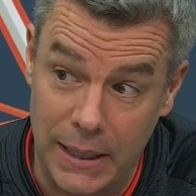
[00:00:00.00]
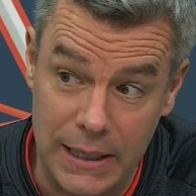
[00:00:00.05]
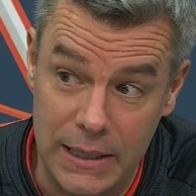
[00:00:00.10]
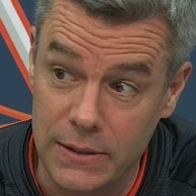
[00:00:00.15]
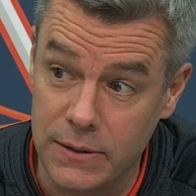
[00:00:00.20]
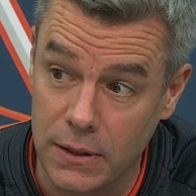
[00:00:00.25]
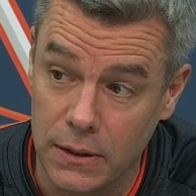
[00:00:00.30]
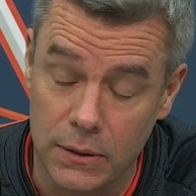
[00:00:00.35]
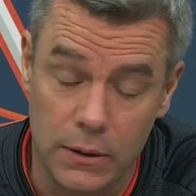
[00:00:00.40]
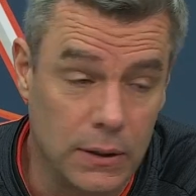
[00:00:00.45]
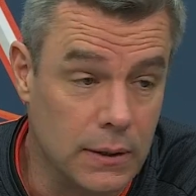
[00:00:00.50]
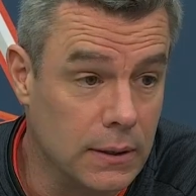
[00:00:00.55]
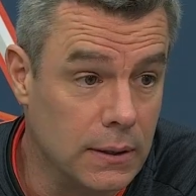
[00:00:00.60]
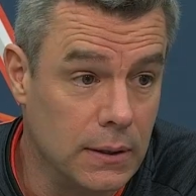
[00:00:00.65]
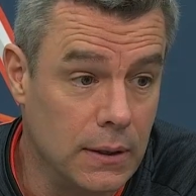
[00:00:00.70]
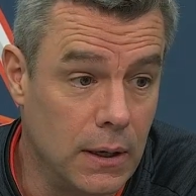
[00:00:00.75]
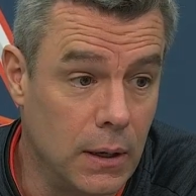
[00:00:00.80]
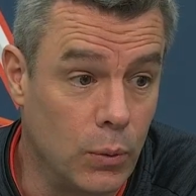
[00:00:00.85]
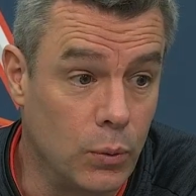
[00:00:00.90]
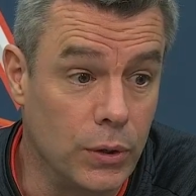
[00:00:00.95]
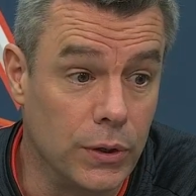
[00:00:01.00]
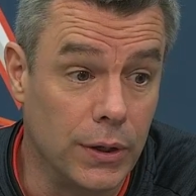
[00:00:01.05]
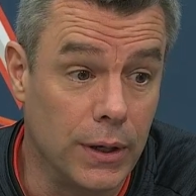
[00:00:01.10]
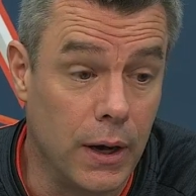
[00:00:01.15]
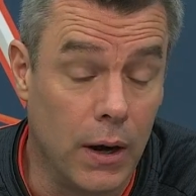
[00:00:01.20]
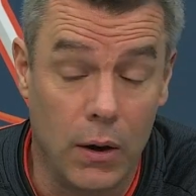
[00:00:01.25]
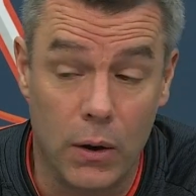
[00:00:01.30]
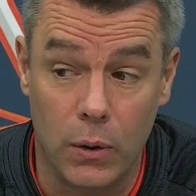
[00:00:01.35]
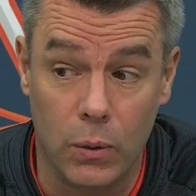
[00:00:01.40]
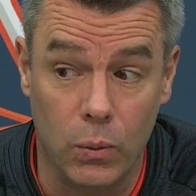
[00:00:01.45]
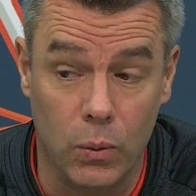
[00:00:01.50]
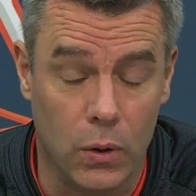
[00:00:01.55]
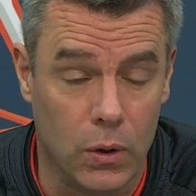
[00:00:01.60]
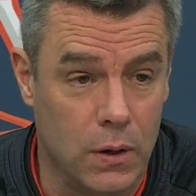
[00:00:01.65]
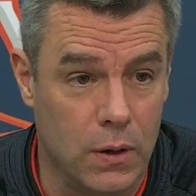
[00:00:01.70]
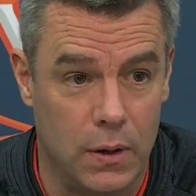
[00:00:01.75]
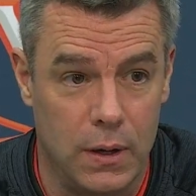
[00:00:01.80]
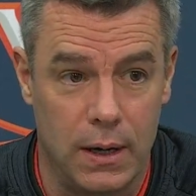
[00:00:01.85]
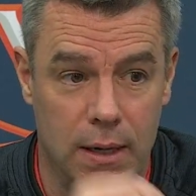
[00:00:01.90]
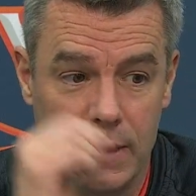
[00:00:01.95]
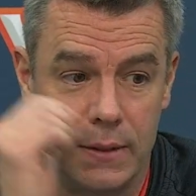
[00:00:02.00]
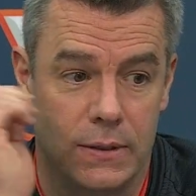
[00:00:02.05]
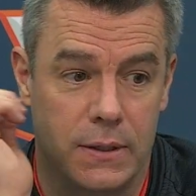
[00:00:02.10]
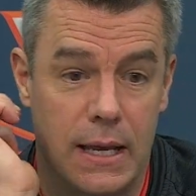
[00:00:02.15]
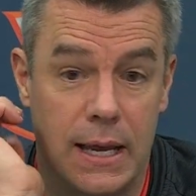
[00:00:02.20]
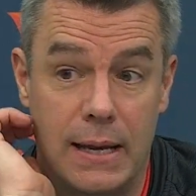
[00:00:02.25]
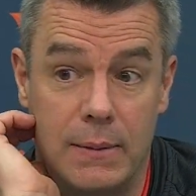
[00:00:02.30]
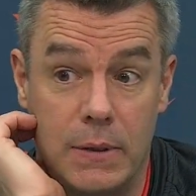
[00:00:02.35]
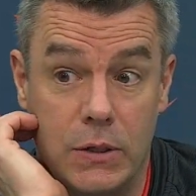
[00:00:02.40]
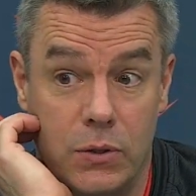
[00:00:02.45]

And he's a a really hard worker on his game.